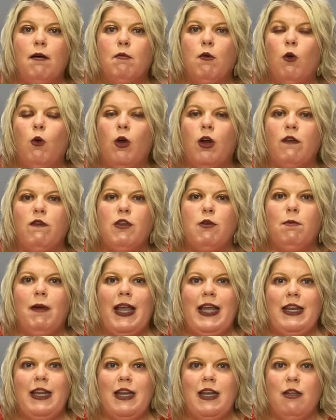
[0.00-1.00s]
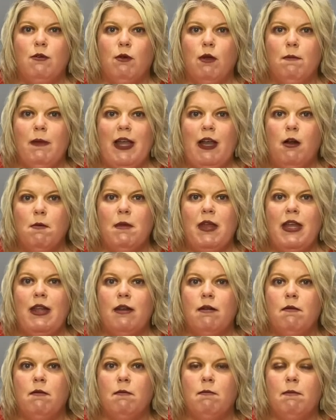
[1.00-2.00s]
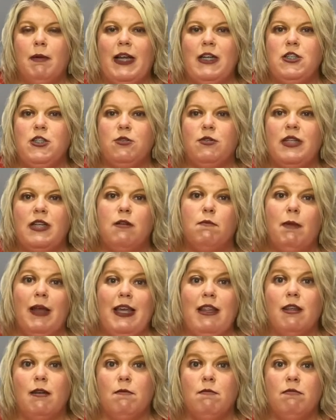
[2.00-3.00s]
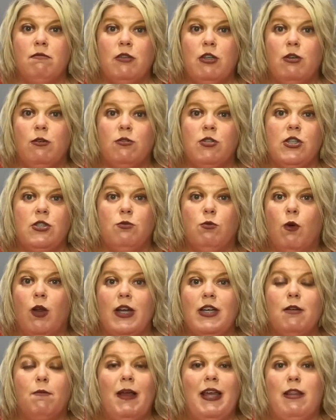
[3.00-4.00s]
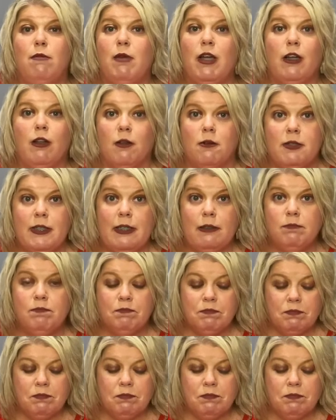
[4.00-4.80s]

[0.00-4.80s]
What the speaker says: or if you paid any repairmen, but you didn't pay them, you just wanted to pay them at closing.